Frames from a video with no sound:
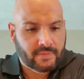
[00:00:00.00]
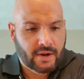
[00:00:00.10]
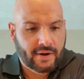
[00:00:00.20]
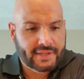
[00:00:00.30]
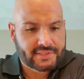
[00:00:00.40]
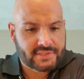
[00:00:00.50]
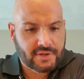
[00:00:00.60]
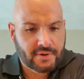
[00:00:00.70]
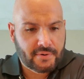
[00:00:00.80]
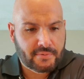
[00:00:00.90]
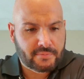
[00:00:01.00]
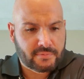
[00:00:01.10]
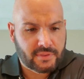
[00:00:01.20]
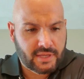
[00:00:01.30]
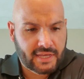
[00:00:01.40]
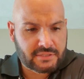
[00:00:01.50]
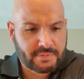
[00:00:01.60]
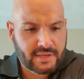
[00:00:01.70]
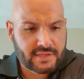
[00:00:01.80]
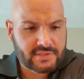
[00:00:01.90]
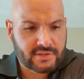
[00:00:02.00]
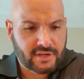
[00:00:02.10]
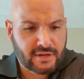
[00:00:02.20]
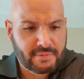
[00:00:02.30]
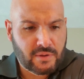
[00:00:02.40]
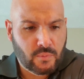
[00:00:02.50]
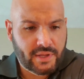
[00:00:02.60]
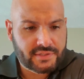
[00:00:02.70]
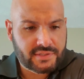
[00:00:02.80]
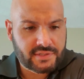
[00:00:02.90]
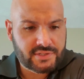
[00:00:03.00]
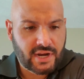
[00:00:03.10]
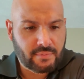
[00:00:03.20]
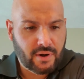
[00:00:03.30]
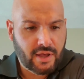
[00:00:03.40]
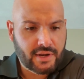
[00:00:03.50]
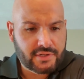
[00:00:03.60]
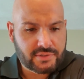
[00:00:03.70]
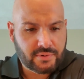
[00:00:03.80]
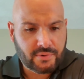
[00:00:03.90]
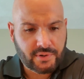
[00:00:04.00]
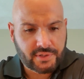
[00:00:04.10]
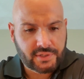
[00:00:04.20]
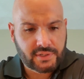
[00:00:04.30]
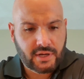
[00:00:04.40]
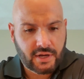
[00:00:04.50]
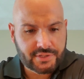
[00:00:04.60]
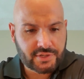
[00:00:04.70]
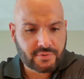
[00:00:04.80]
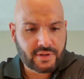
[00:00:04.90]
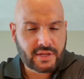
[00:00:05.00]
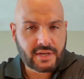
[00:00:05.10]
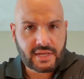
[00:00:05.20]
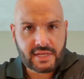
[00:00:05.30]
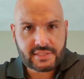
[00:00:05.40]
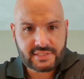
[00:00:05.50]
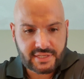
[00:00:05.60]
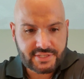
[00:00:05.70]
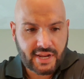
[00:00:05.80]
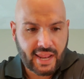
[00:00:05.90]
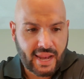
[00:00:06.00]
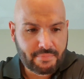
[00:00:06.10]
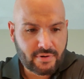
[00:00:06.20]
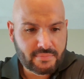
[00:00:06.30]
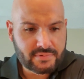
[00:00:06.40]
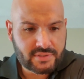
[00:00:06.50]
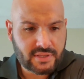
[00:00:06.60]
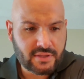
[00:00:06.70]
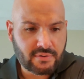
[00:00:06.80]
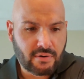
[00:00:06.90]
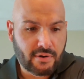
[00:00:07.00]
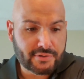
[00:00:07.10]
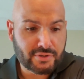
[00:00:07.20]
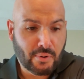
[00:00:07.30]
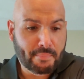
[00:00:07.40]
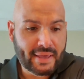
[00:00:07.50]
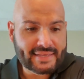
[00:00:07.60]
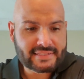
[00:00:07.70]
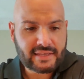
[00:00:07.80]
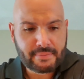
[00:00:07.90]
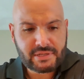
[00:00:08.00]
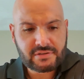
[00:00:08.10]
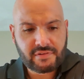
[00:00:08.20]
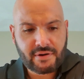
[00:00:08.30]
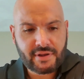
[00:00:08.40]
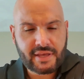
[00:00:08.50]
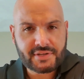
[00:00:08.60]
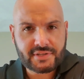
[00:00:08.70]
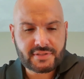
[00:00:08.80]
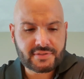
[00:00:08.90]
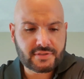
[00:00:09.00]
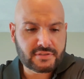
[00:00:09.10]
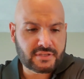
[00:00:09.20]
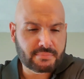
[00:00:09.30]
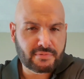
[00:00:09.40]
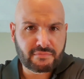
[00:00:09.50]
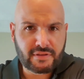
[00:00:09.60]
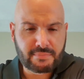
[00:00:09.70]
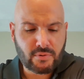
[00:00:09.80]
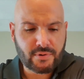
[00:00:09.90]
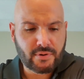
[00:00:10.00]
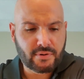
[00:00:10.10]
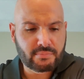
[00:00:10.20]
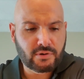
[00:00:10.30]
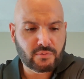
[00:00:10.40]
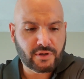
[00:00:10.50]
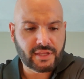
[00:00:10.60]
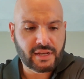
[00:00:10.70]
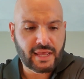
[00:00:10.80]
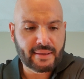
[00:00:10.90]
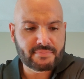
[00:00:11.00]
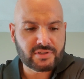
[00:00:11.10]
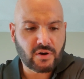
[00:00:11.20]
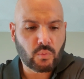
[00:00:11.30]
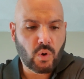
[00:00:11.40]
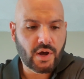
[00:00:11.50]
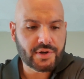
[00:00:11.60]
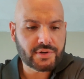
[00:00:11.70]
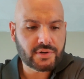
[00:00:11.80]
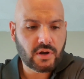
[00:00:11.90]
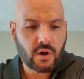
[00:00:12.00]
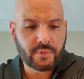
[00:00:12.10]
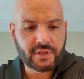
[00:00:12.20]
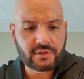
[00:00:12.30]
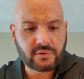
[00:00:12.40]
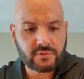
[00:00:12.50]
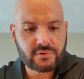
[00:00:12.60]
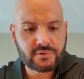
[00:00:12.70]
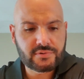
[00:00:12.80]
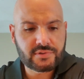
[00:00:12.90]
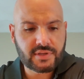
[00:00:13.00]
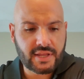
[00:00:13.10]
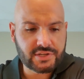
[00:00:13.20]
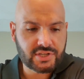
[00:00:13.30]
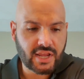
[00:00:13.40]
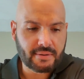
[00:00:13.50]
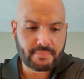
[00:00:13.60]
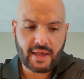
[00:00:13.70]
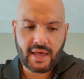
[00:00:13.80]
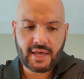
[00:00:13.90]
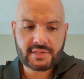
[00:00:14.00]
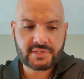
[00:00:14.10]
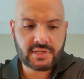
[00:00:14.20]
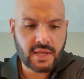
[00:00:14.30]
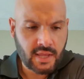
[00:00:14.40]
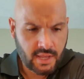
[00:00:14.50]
All right, so the SPs are going to be Witt, J-Rod, Torque, Hunter Green, and CJ Abrams. There are also base image variations. Some of the more notable rookie names are Wander, O'Neal Cruz, and Shane Baz.